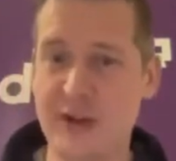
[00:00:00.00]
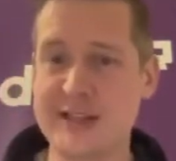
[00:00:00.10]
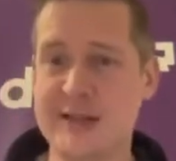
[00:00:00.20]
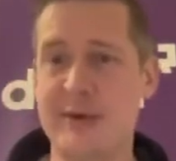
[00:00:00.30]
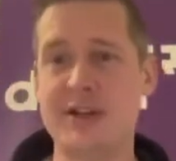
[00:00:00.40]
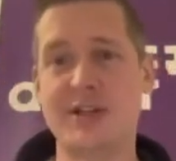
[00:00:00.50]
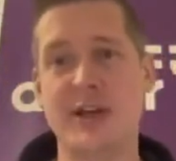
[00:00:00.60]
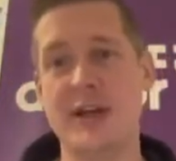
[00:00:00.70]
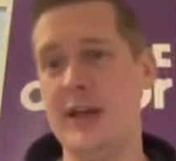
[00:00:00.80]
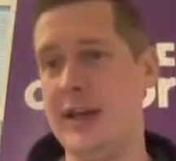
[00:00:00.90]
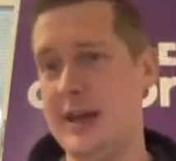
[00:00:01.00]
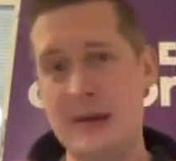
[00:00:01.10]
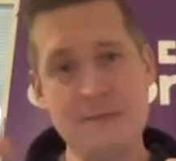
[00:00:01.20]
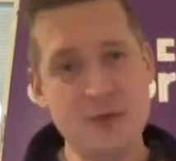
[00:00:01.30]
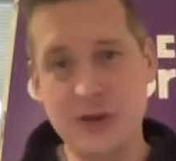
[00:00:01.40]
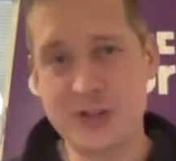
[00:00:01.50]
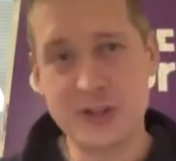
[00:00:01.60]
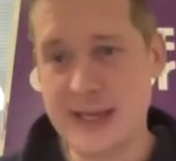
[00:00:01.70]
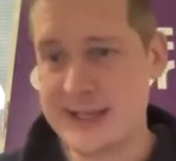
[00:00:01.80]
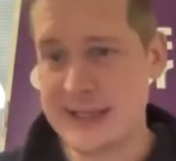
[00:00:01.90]
for customers. You need to
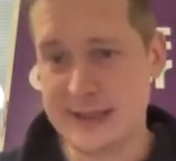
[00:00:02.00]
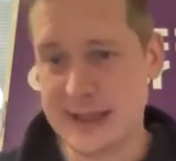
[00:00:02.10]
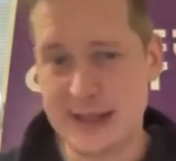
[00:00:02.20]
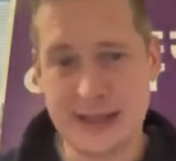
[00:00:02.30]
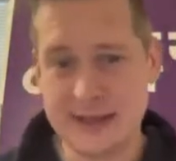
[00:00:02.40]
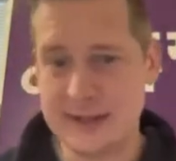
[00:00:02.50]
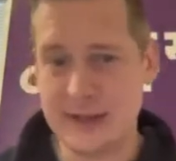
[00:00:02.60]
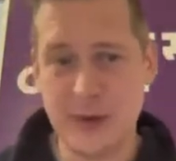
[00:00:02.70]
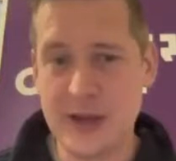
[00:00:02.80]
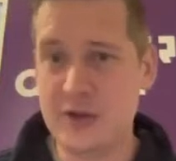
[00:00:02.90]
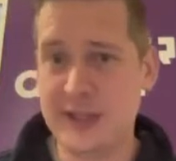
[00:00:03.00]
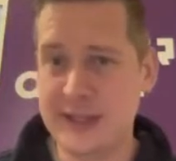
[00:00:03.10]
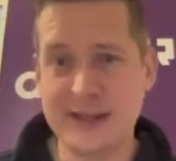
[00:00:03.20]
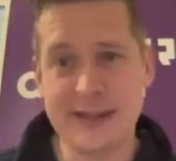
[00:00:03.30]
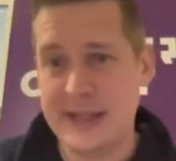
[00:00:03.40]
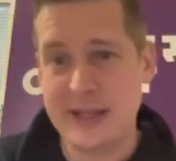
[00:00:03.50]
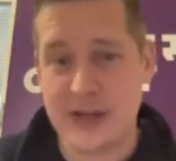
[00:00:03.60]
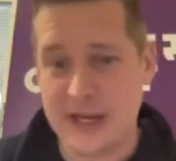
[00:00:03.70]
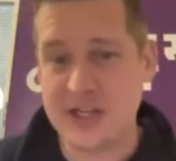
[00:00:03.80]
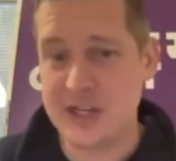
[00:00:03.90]
test that the way you did it, that they
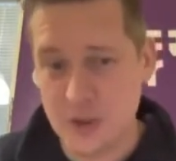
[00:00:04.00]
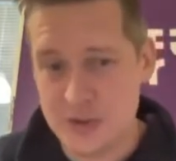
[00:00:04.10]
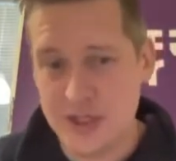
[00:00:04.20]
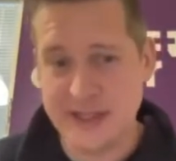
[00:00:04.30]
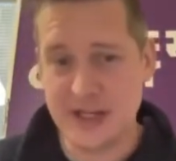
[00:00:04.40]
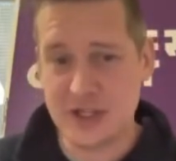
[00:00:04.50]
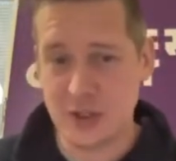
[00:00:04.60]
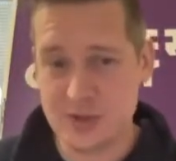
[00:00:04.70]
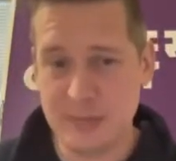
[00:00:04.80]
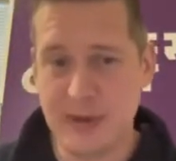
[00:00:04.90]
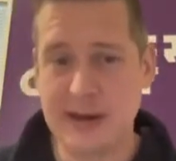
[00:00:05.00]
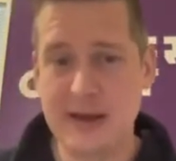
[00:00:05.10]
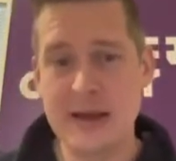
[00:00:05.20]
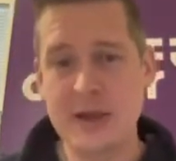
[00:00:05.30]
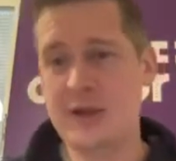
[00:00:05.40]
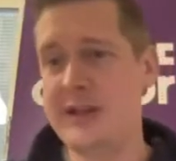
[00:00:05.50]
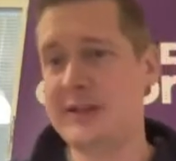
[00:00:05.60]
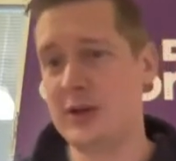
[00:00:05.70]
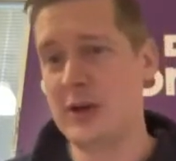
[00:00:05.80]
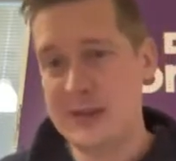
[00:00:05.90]
could actually use it, that it's usable. You
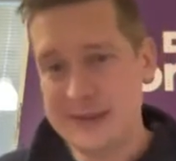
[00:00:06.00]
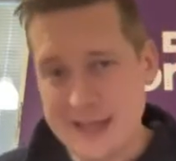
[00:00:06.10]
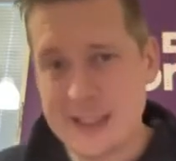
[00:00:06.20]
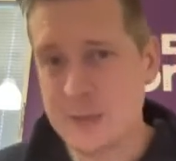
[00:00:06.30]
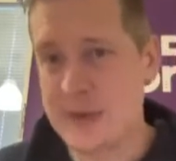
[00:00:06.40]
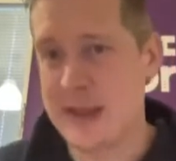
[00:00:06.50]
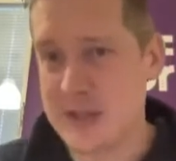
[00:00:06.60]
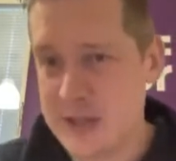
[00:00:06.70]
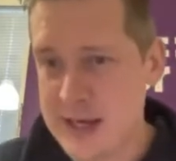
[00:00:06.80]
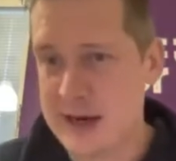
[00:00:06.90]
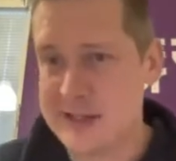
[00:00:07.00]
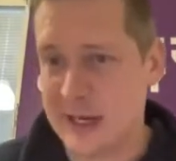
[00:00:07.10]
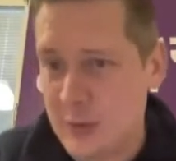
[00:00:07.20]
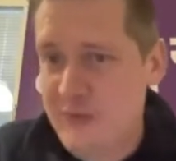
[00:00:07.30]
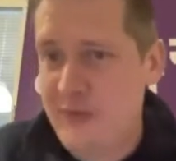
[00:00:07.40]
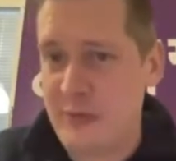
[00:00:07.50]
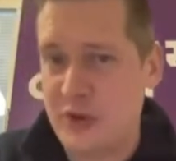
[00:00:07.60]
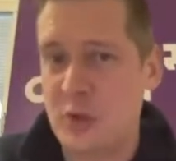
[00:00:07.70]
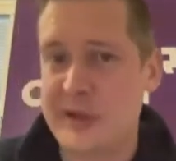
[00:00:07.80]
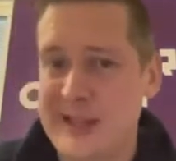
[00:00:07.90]
need to test it with engineers. Like if we
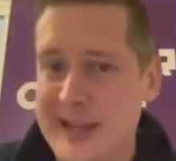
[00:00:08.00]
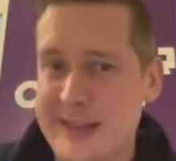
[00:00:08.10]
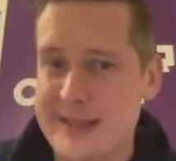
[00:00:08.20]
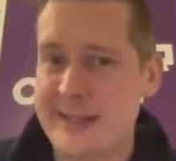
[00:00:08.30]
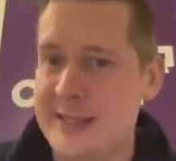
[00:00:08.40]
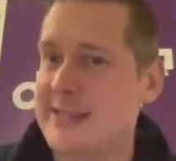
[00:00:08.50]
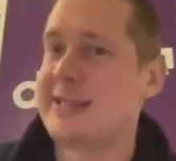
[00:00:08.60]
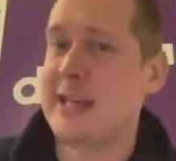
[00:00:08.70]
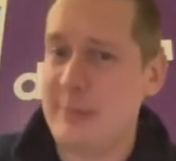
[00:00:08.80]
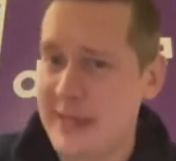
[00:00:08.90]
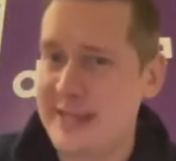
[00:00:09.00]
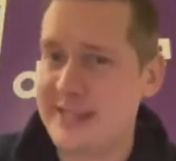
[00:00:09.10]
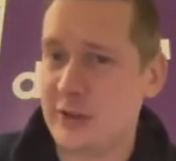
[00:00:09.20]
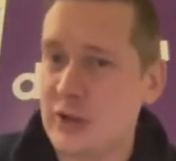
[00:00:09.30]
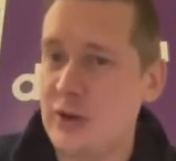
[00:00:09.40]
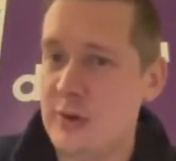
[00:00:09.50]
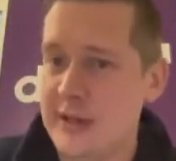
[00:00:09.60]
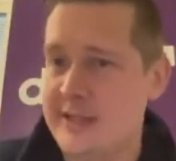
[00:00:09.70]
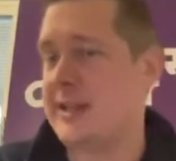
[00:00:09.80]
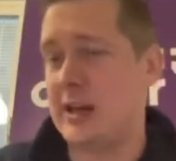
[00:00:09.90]
do it like this, is this going to be easy to do?
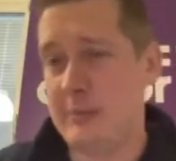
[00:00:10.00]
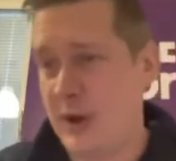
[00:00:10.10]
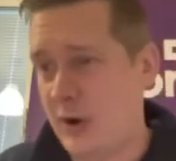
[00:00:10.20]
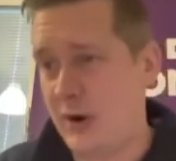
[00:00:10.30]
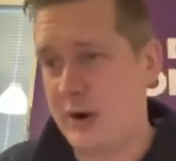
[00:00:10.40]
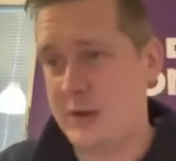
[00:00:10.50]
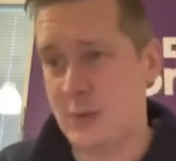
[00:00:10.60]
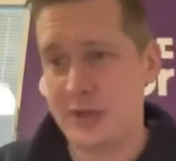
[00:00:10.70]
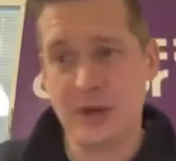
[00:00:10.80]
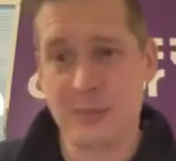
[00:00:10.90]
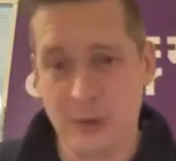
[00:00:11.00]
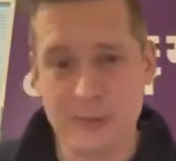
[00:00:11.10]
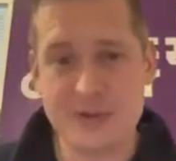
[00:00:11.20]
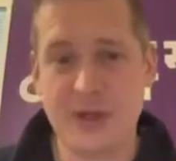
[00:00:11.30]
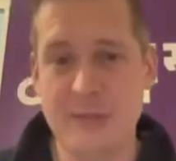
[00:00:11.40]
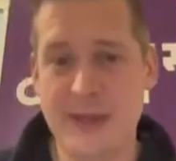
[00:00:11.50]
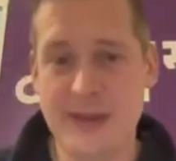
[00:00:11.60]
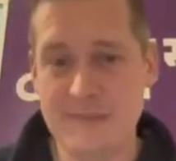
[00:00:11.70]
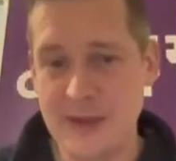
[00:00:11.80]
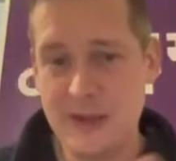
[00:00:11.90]
Is it going to be hard? What are the problems going to
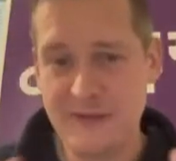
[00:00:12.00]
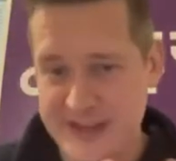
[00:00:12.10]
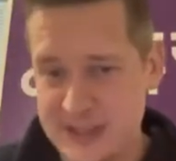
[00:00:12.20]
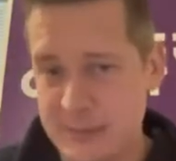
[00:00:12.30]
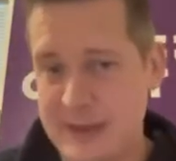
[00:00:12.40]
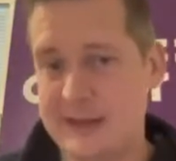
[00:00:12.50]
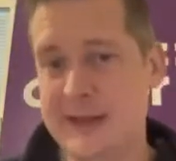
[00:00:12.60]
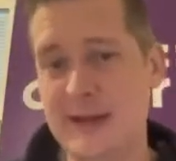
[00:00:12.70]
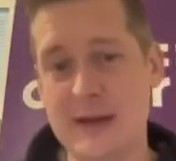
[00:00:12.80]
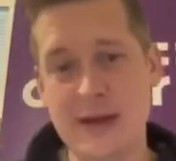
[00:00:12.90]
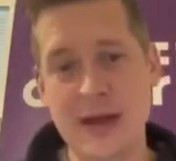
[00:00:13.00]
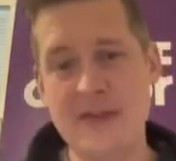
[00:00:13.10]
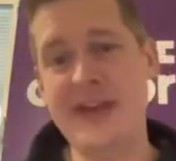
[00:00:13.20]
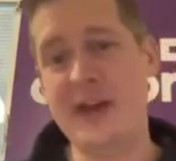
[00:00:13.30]
be? Feasibility. And